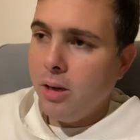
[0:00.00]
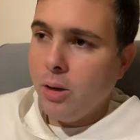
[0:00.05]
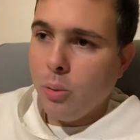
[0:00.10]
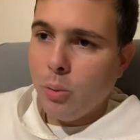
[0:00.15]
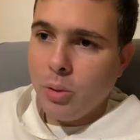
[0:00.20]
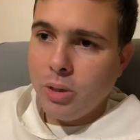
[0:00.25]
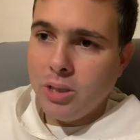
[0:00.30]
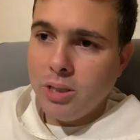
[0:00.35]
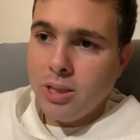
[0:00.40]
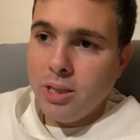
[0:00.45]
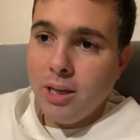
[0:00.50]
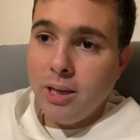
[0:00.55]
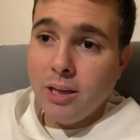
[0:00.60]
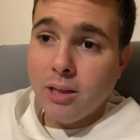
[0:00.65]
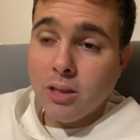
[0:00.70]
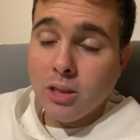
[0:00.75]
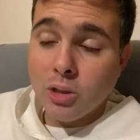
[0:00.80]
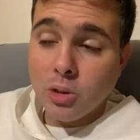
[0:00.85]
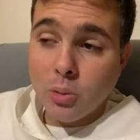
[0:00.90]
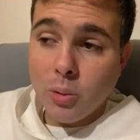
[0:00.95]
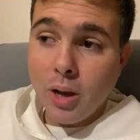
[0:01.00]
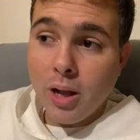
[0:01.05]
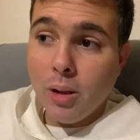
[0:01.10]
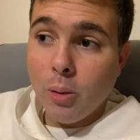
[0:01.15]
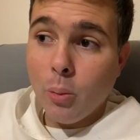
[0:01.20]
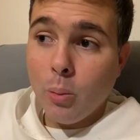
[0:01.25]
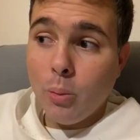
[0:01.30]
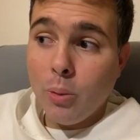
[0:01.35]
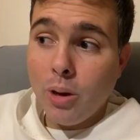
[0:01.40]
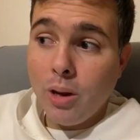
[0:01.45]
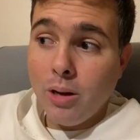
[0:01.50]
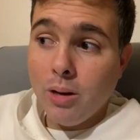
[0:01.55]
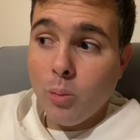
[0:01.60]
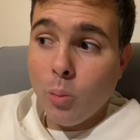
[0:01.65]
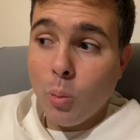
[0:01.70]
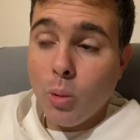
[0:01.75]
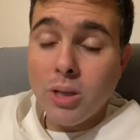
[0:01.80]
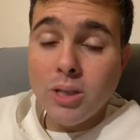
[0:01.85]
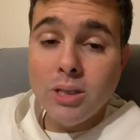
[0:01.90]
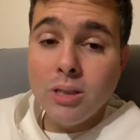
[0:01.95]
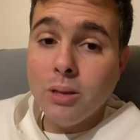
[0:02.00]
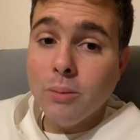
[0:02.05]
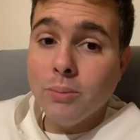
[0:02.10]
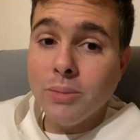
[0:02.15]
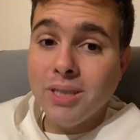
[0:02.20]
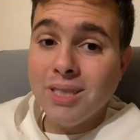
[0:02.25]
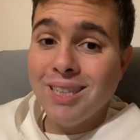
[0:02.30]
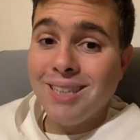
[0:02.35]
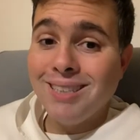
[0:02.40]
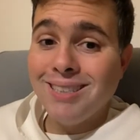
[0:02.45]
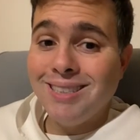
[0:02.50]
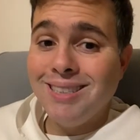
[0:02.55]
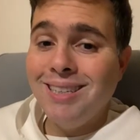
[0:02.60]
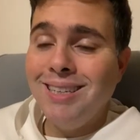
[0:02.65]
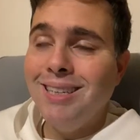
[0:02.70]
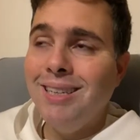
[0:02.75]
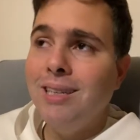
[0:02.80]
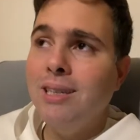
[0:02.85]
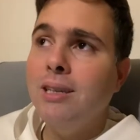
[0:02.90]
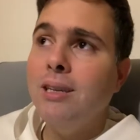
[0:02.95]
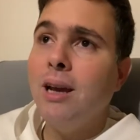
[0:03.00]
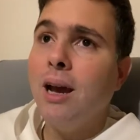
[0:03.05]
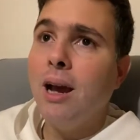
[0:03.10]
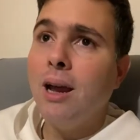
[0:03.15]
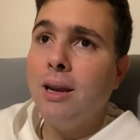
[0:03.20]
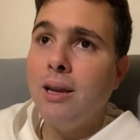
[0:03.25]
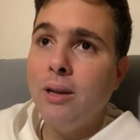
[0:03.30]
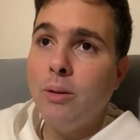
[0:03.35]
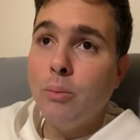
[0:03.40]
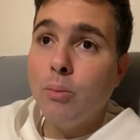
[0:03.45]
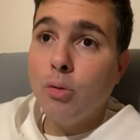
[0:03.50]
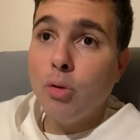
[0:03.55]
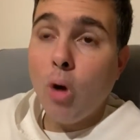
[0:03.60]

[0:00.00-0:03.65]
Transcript: we see it as well in Wisdom 16 and in